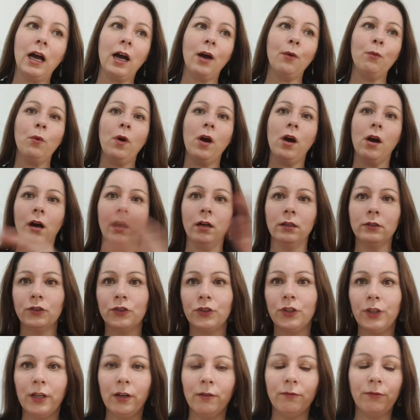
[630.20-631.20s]
I
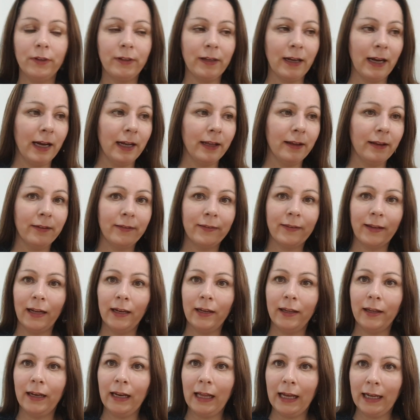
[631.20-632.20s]
watched the other day the
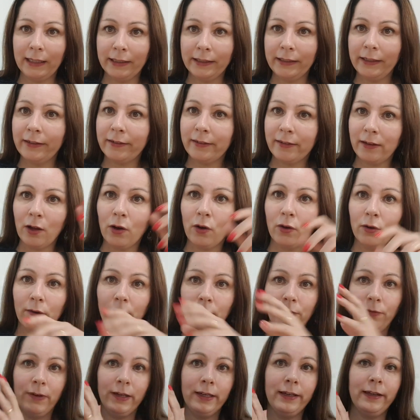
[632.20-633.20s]
Seller Ladies
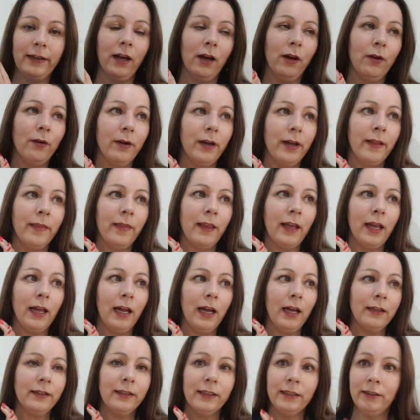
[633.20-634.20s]
Live video and they
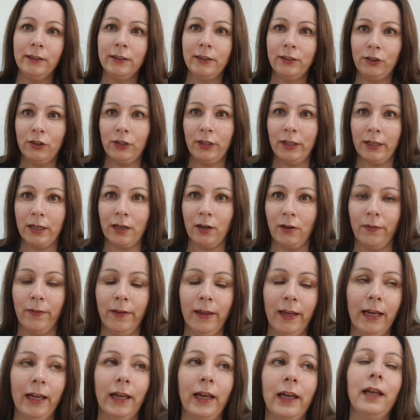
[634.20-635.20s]
had Indie Chick on
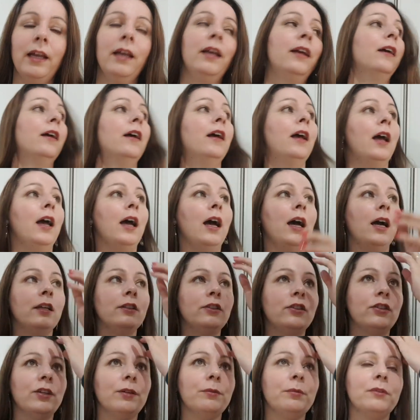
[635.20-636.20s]
there.
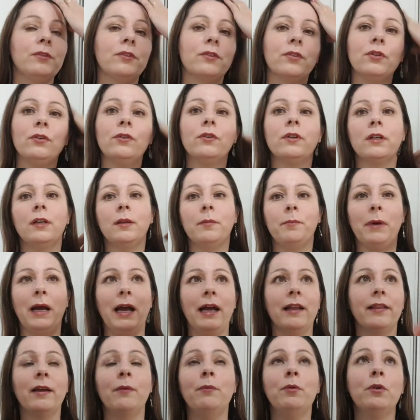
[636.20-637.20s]
And she was talking
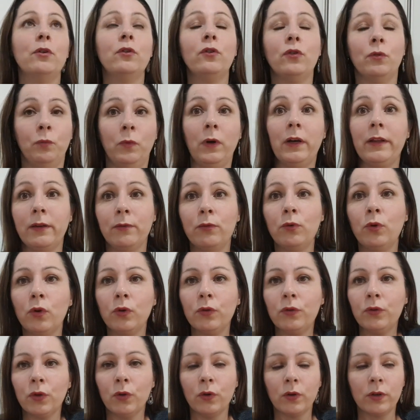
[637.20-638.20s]
about, they were
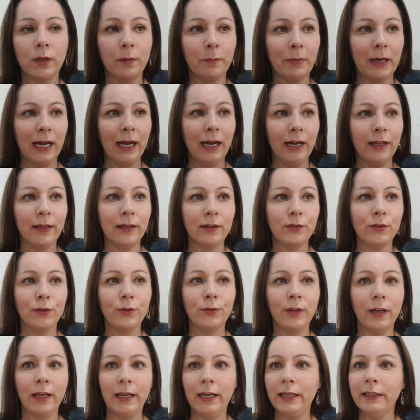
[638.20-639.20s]
all talking about how they
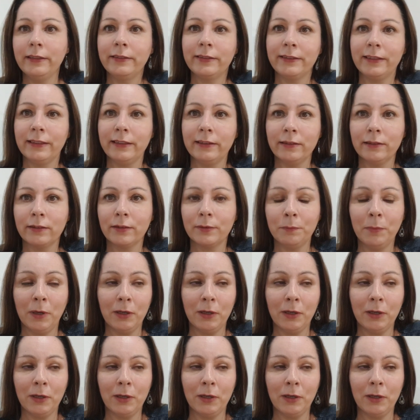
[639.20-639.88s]
do their listings.